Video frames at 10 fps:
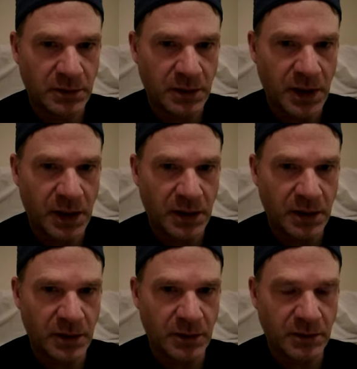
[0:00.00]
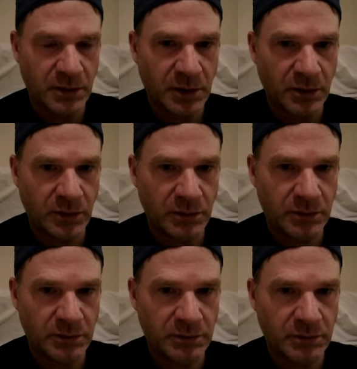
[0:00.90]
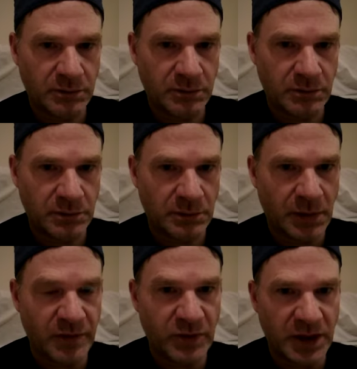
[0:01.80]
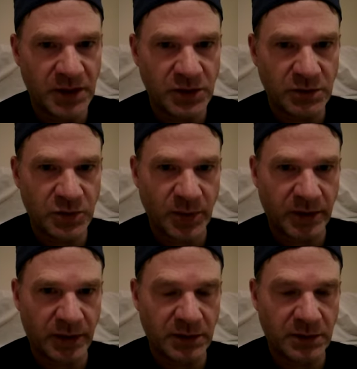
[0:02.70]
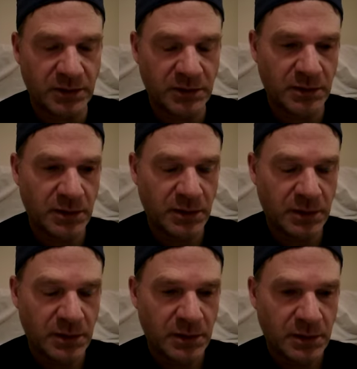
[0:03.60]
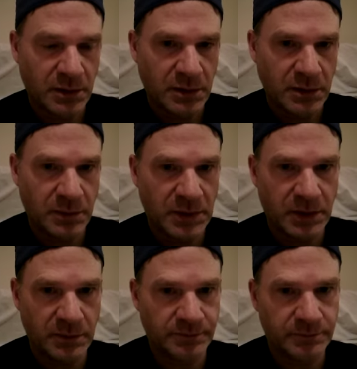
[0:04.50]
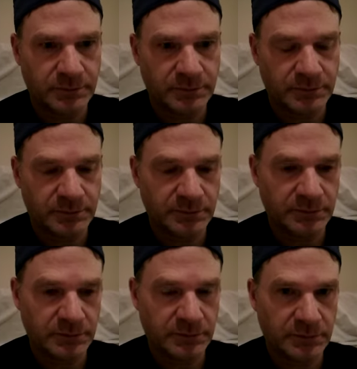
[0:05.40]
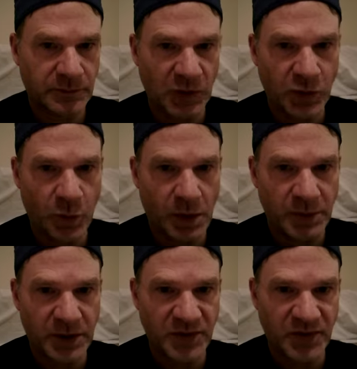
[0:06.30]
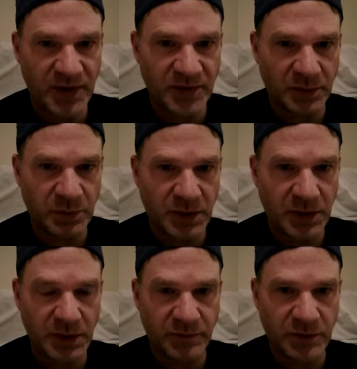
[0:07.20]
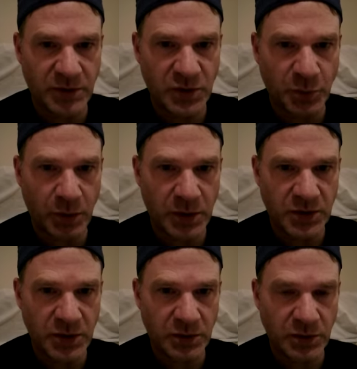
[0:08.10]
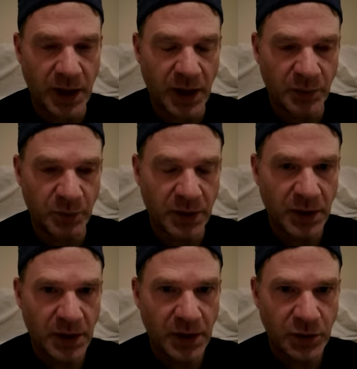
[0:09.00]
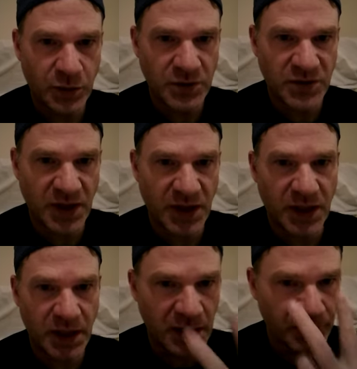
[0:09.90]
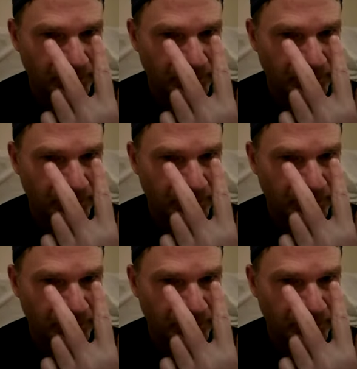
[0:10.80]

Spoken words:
and I've got issues with it. I mean, do you want me to say something if to support you, to help you see?